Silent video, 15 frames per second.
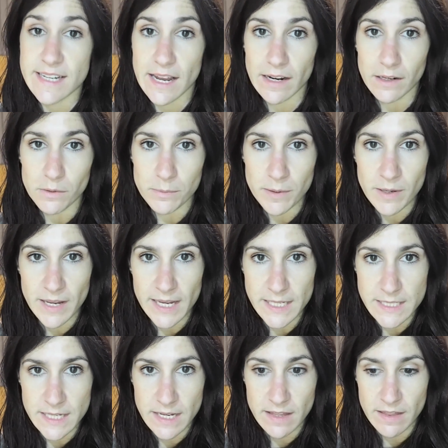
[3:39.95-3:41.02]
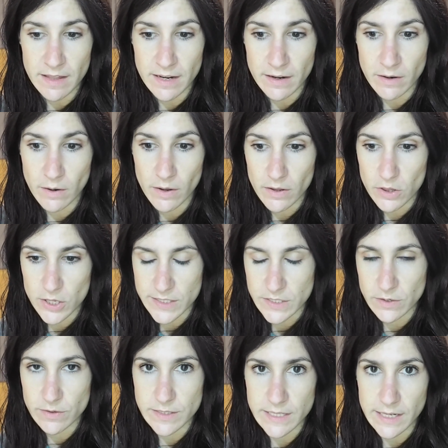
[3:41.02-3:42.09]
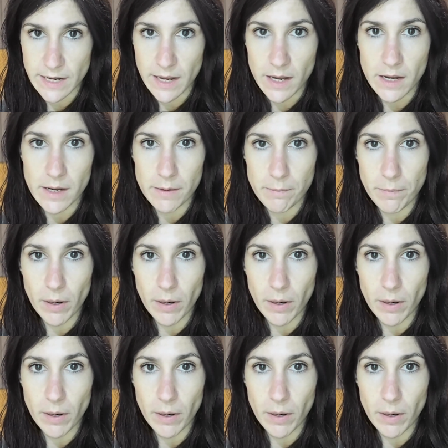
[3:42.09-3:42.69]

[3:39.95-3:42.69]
down a little bit easier than just using a